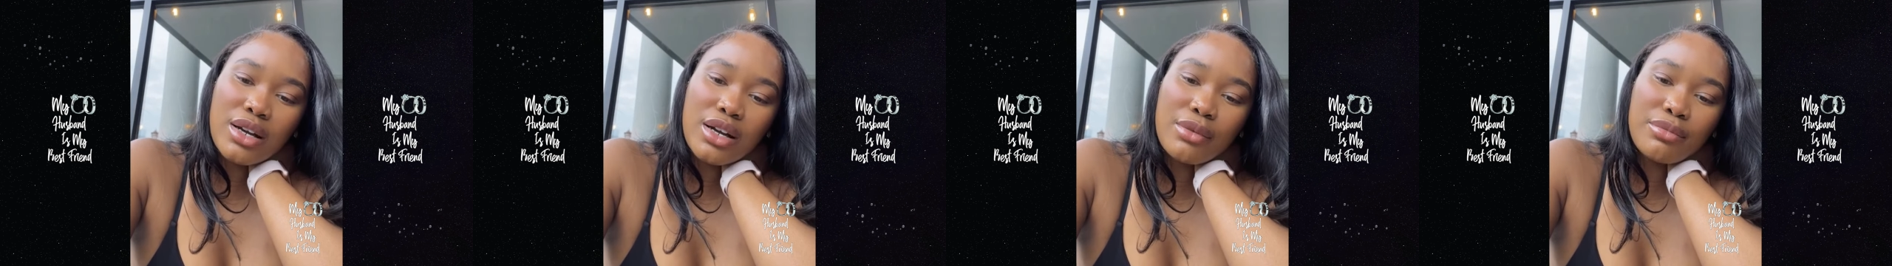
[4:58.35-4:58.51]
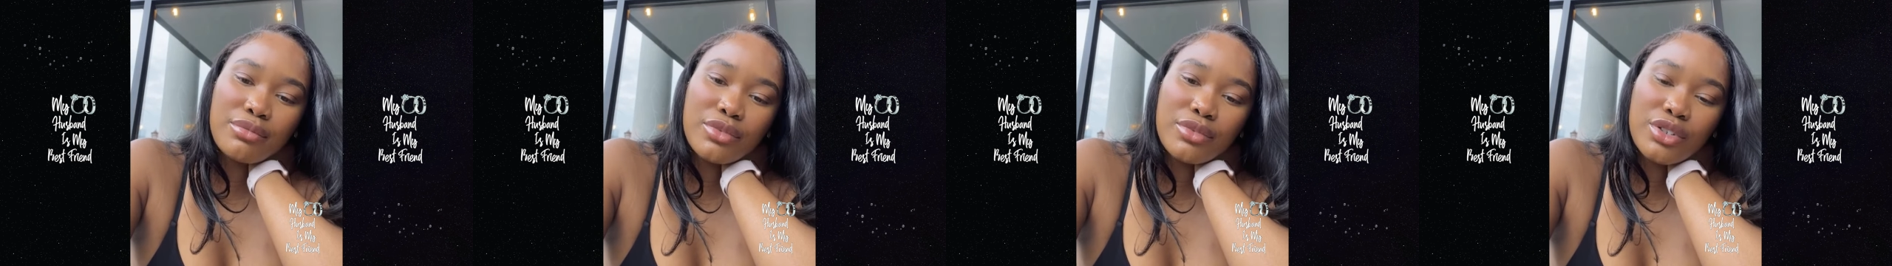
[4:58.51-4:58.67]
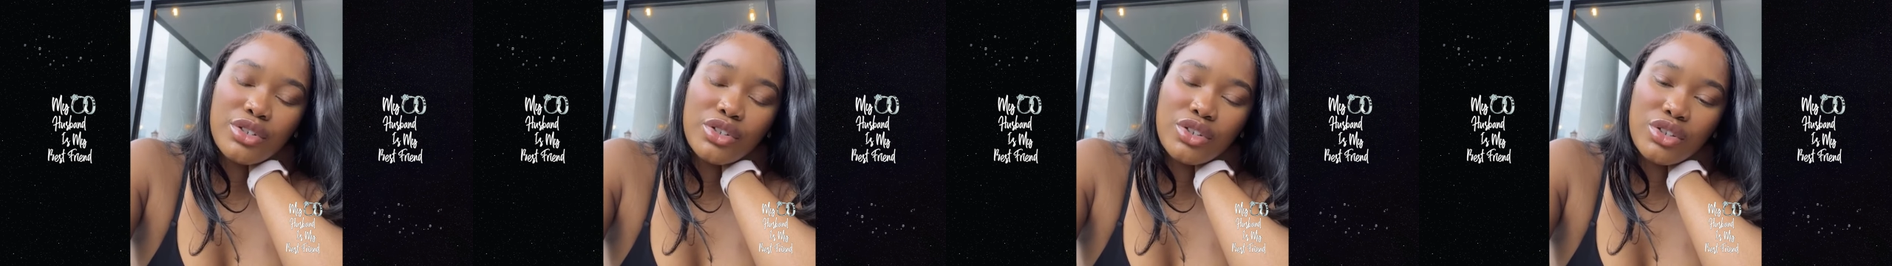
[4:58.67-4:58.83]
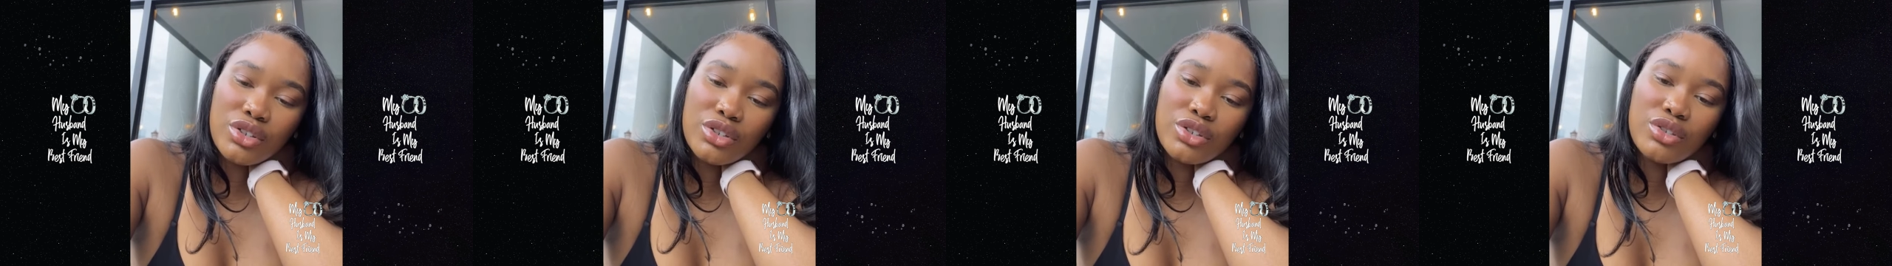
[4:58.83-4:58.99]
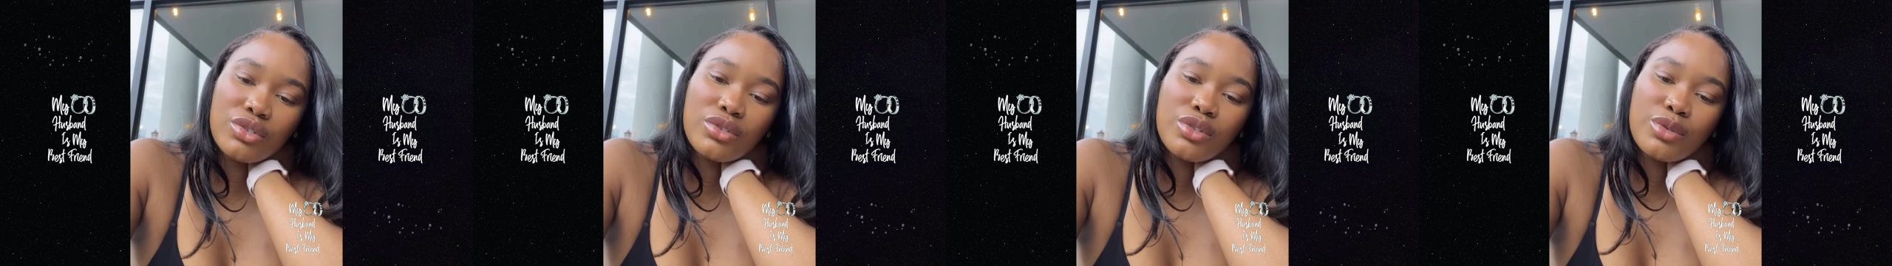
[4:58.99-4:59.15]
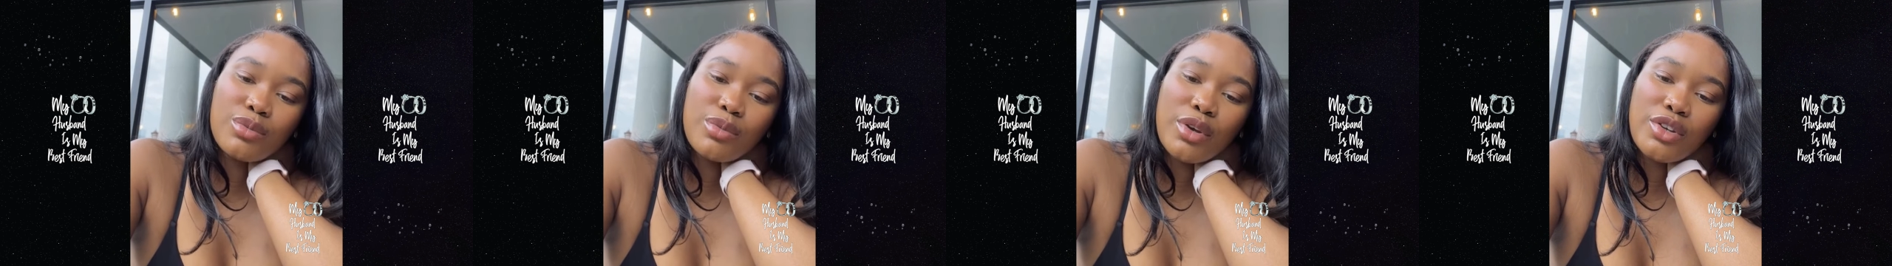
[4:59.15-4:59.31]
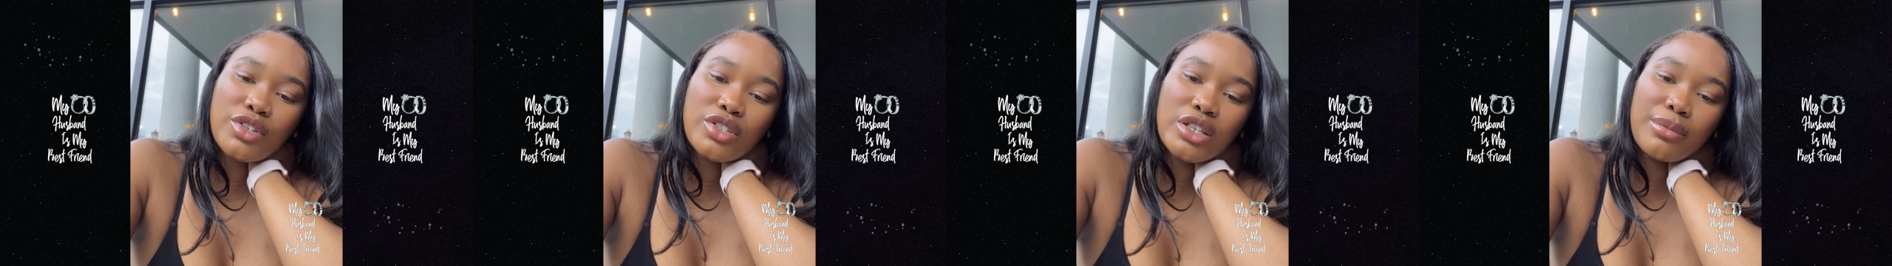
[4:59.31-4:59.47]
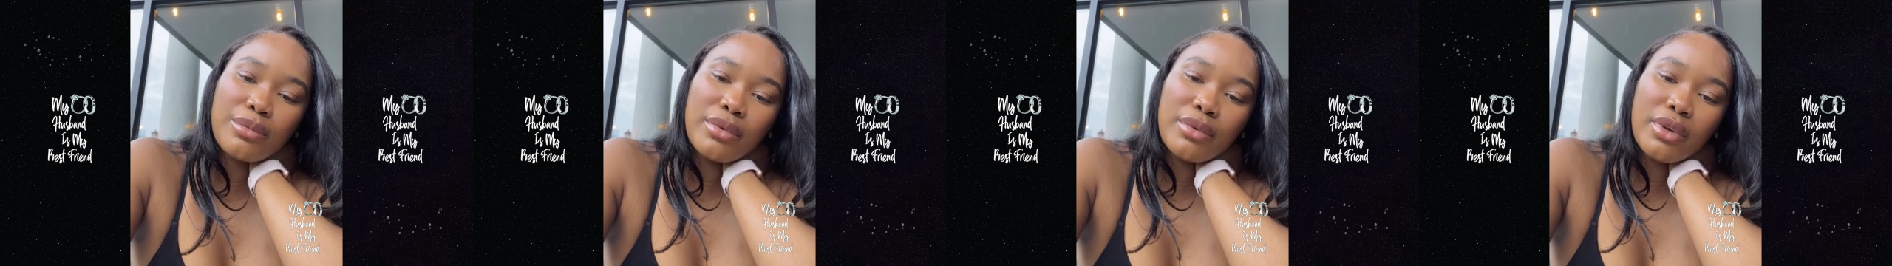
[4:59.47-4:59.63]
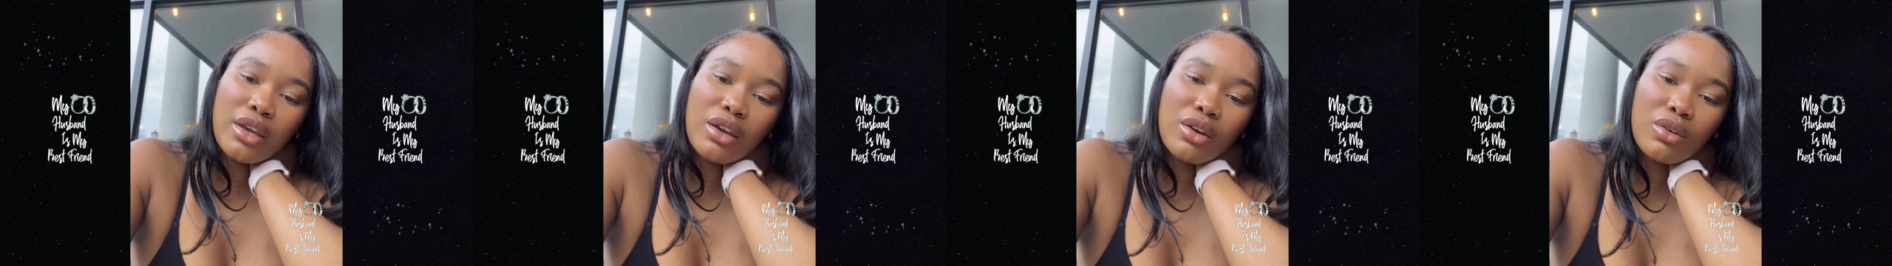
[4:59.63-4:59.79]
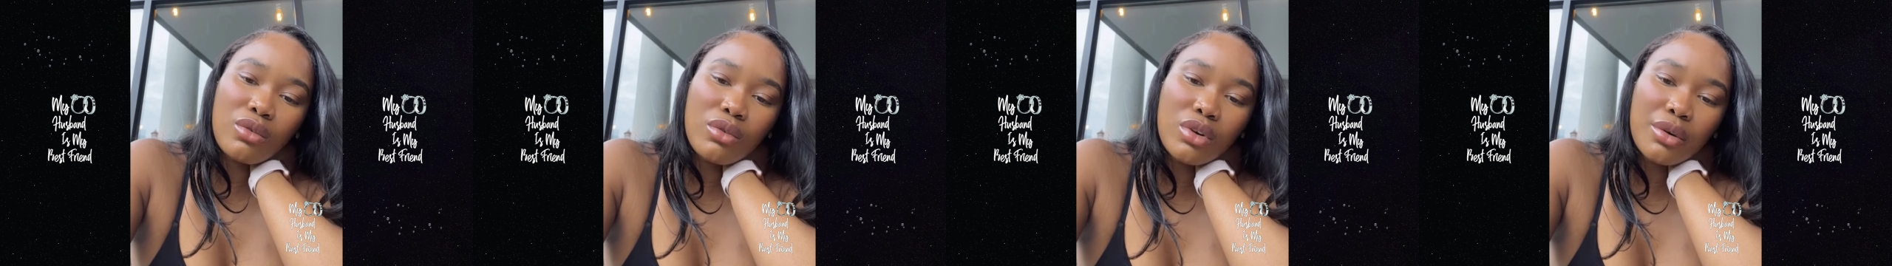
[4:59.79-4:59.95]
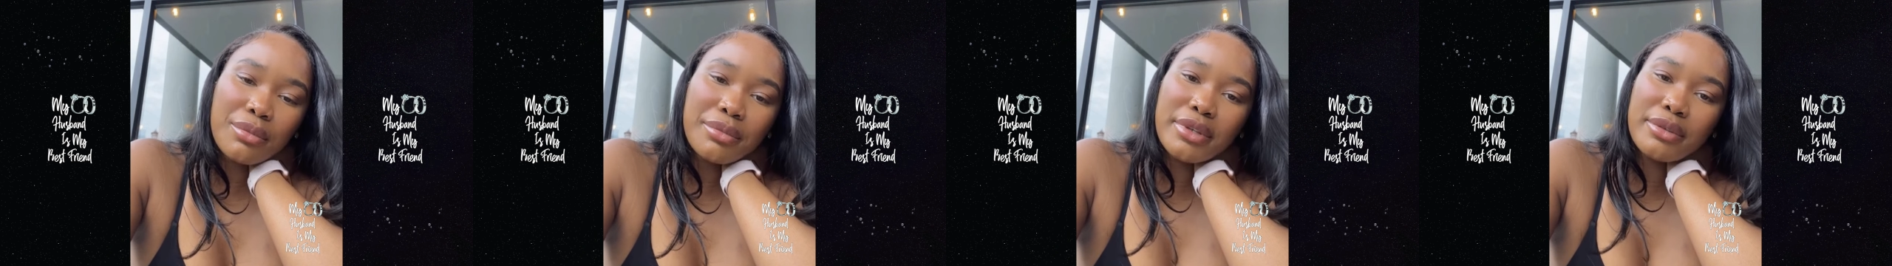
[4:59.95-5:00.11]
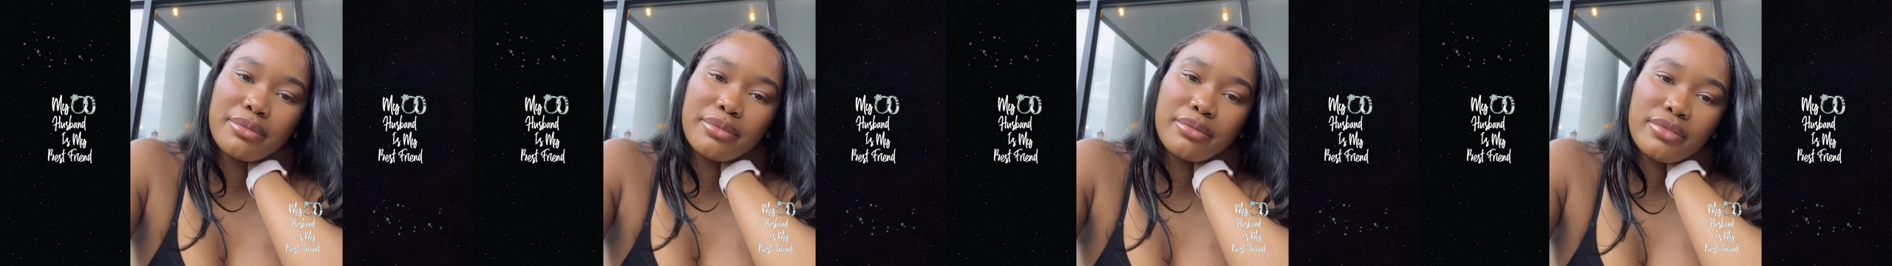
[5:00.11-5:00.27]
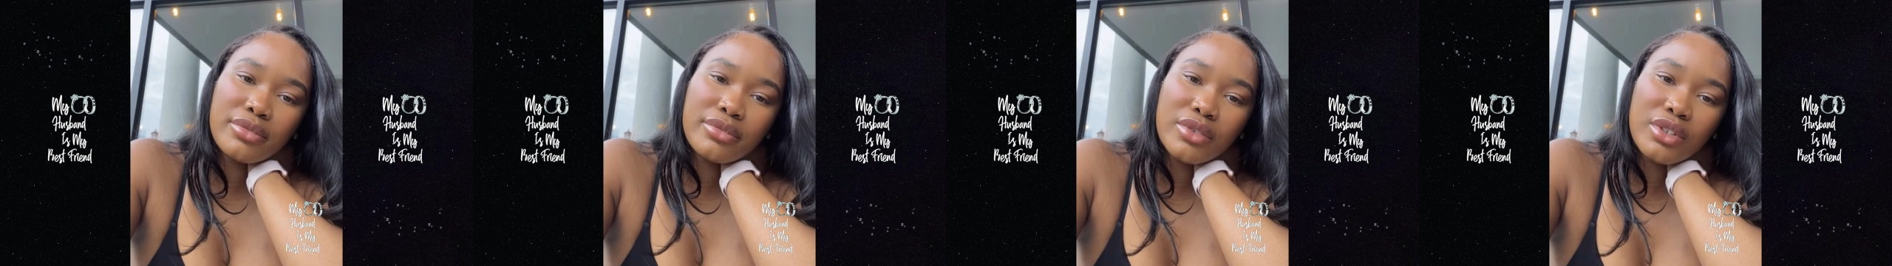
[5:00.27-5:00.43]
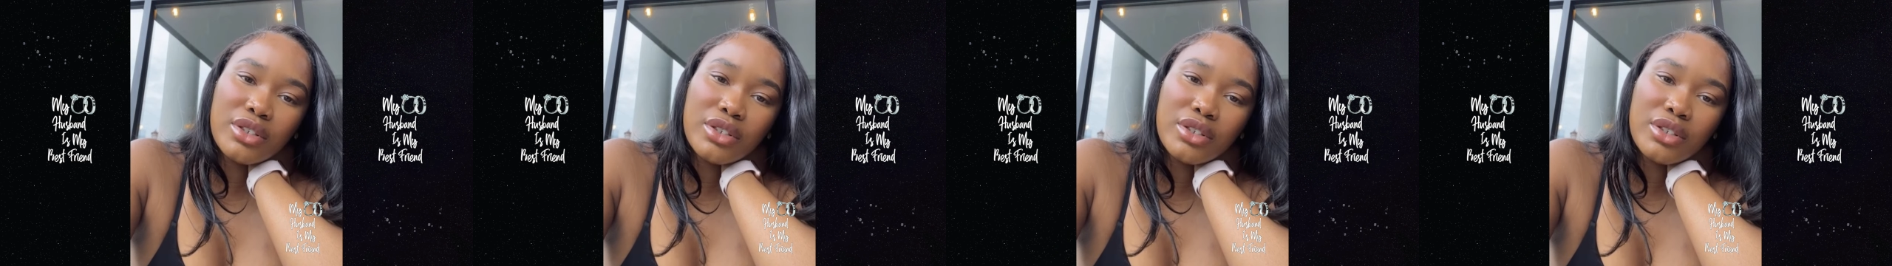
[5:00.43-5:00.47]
come to you, especially being a woman.